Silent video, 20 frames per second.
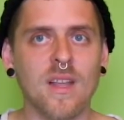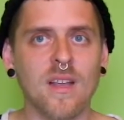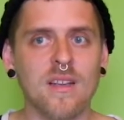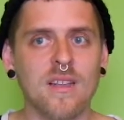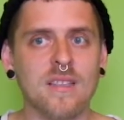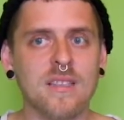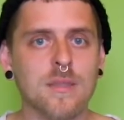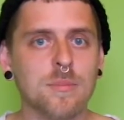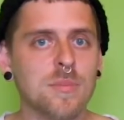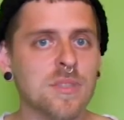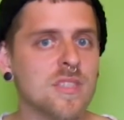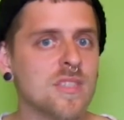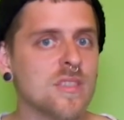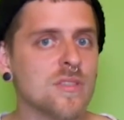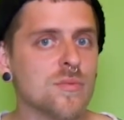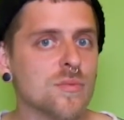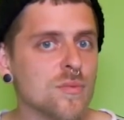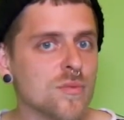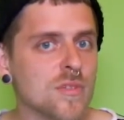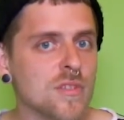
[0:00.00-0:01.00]
It's a bit
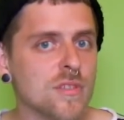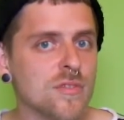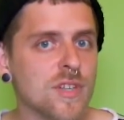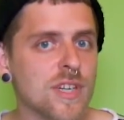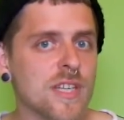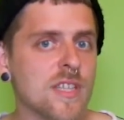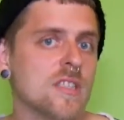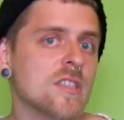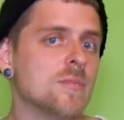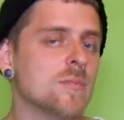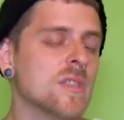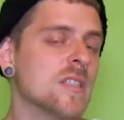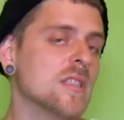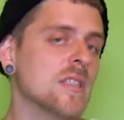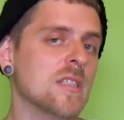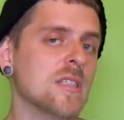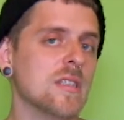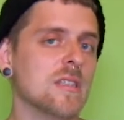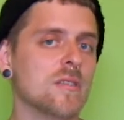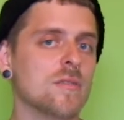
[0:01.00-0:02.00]
strange.
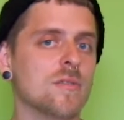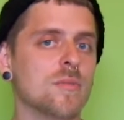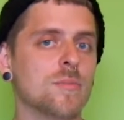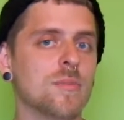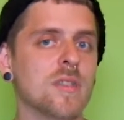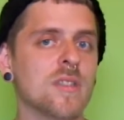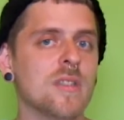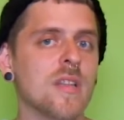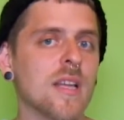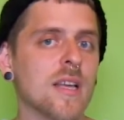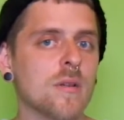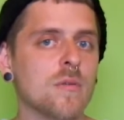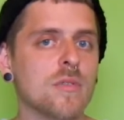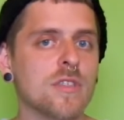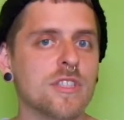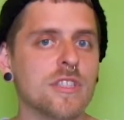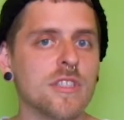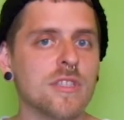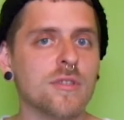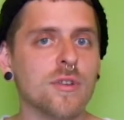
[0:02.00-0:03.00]
Many European
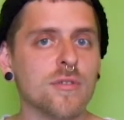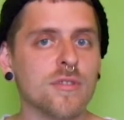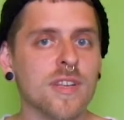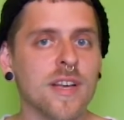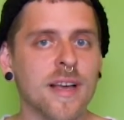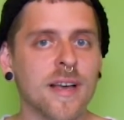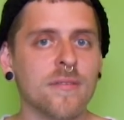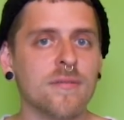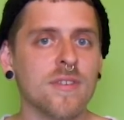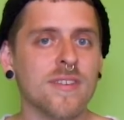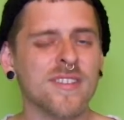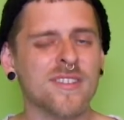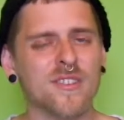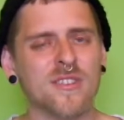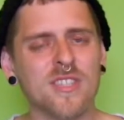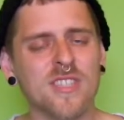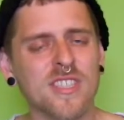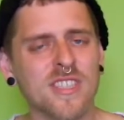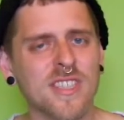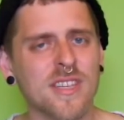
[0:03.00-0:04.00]
languages don't have it
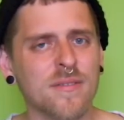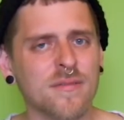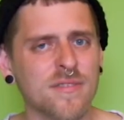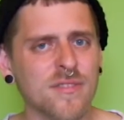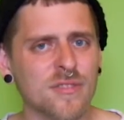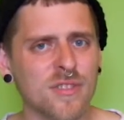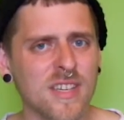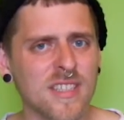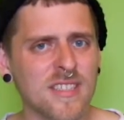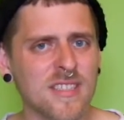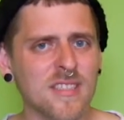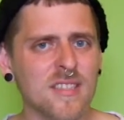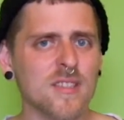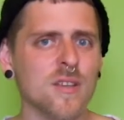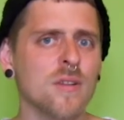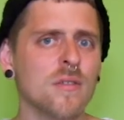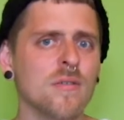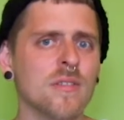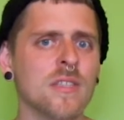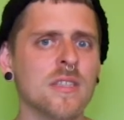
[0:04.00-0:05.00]
or just have traces
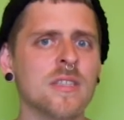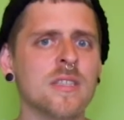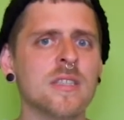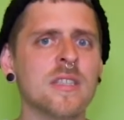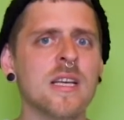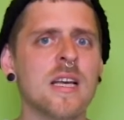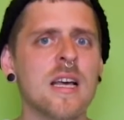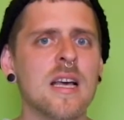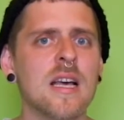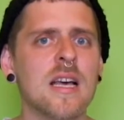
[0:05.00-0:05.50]
of it.